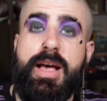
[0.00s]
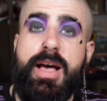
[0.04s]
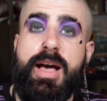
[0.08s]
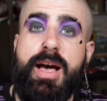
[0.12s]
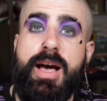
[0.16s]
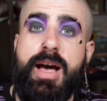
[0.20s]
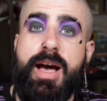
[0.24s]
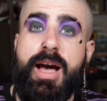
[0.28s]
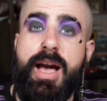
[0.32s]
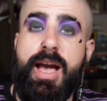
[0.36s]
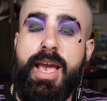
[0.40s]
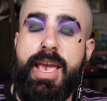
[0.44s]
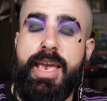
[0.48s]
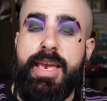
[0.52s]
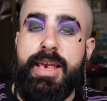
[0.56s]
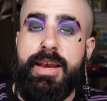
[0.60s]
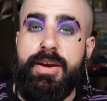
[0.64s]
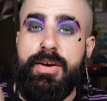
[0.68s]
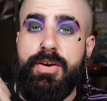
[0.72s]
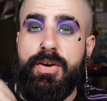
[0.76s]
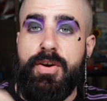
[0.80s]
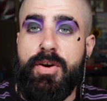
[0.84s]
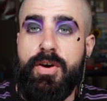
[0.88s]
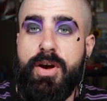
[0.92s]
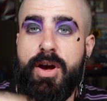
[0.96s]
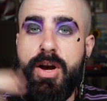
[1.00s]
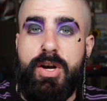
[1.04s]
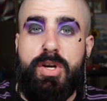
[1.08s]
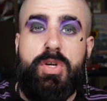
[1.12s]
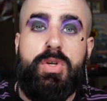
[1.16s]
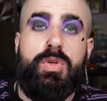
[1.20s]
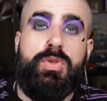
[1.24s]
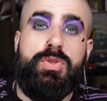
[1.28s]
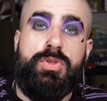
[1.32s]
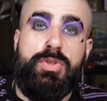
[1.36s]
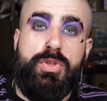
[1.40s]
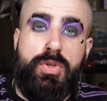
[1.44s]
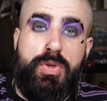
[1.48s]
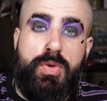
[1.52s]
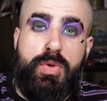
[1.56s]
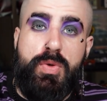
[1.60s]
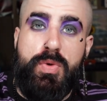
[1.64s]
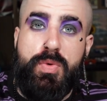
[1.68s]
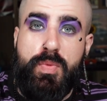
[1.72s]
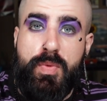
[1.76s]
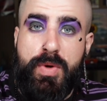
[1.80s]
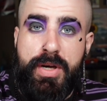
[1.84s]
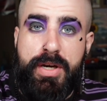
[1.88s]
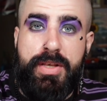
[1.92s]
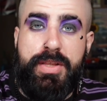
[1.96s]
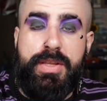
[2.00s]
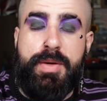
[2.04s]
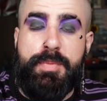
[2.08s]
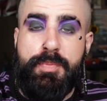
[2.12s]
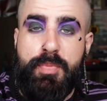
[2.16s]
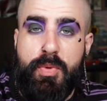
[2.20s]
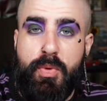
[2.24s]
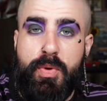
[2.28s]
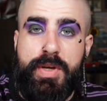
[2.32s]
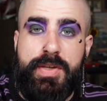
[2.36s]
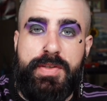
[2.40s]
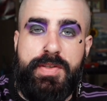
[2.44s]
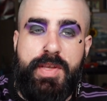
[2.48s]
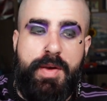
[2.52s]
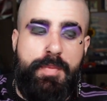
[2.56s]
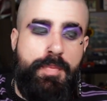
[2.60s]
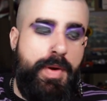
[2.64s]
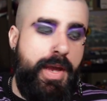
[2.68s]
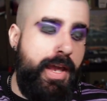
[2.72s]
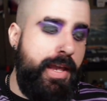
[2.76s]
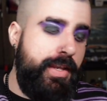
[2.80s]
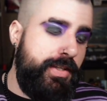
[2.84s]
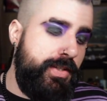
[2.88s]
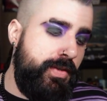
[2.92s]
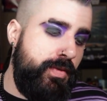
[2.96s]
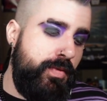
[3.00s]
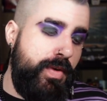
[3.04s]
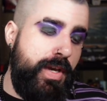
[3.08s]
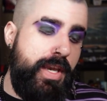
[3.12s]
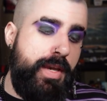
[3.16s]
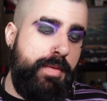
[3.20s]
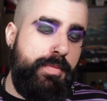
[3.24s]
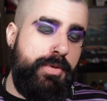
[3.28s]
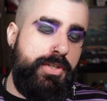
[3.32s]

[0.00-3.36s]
Uh, and her uncle knew one of the boys that passed away,